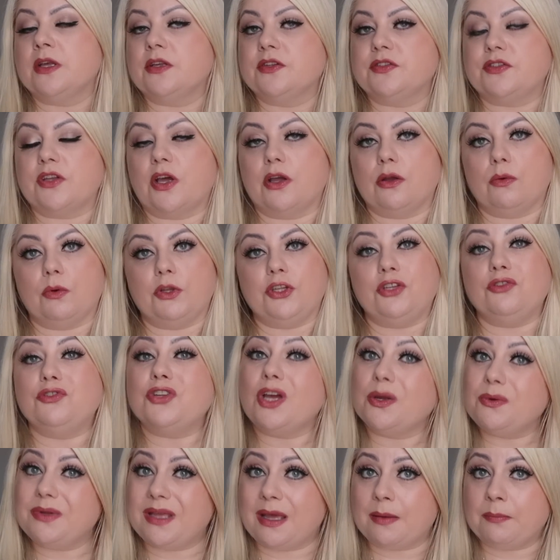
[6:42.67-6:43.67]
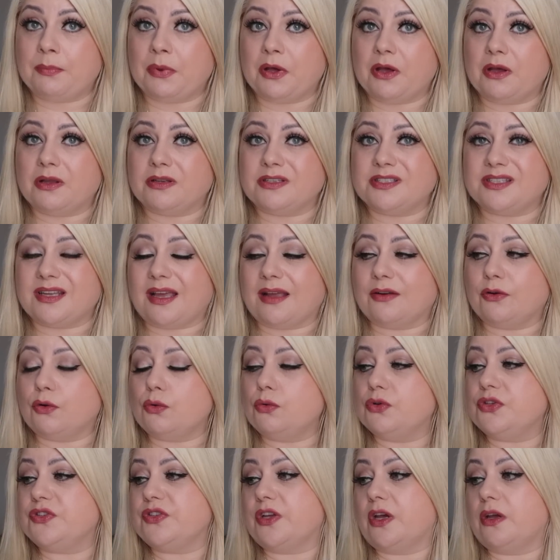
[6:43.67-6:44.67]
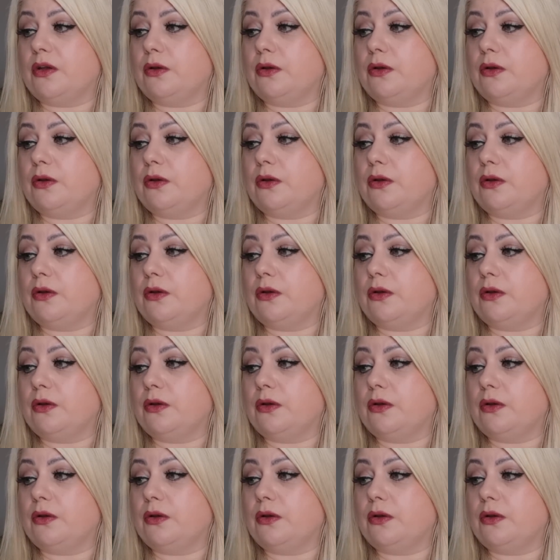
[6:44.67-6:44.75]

so you don't get burned, and also